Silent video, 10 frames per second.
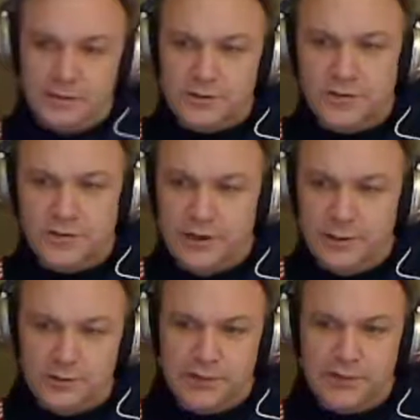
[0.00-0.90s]
is turning
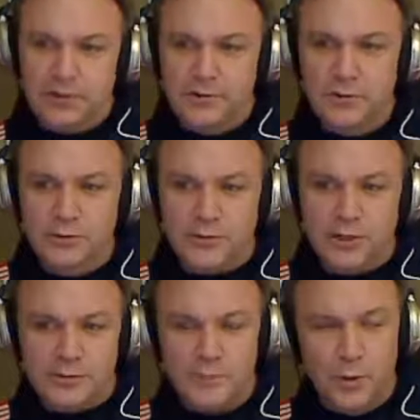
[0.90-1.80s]
into a session of who
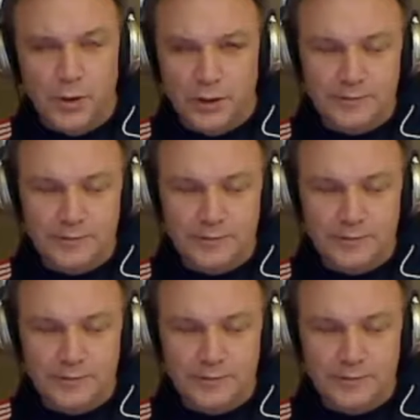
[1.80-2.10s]
sucks more.